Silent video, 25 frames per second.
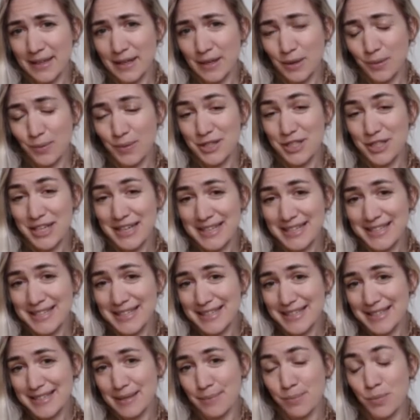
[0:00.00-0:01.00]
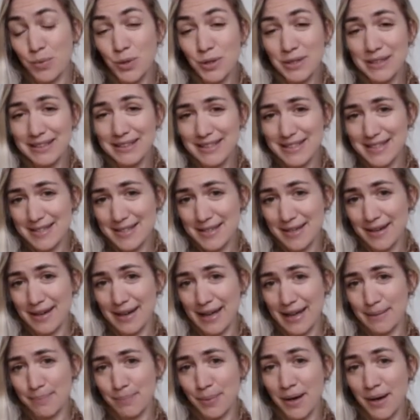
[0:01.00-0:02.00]
which is this immortal
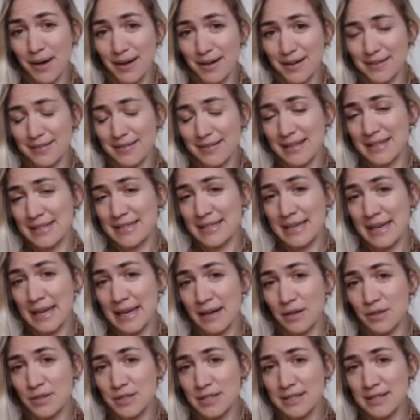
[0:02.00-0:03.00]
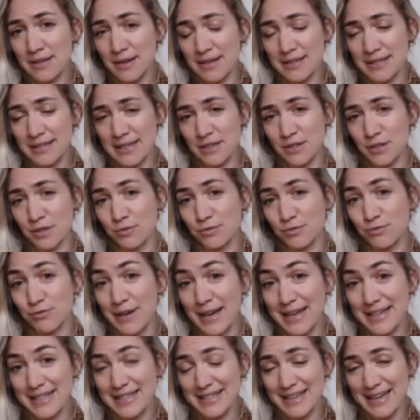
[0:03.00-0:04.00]
starlight path, is now starting to
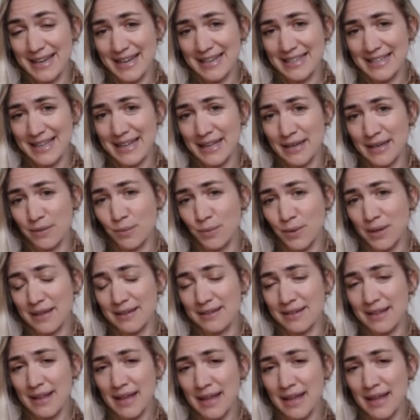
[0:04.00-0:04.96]
resonate in with